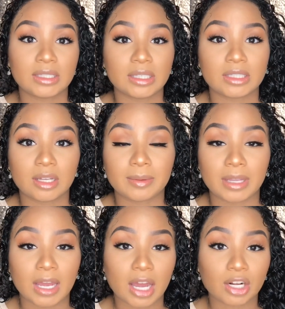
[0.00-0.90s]
since I'm
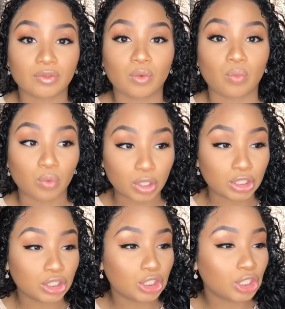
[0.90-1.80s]
in kind of a
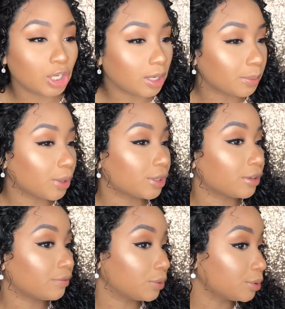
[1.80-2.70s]
rush, I'm gonna
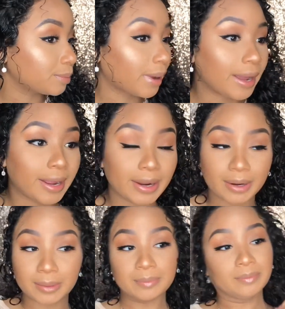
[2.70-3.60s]
diffuse my hair.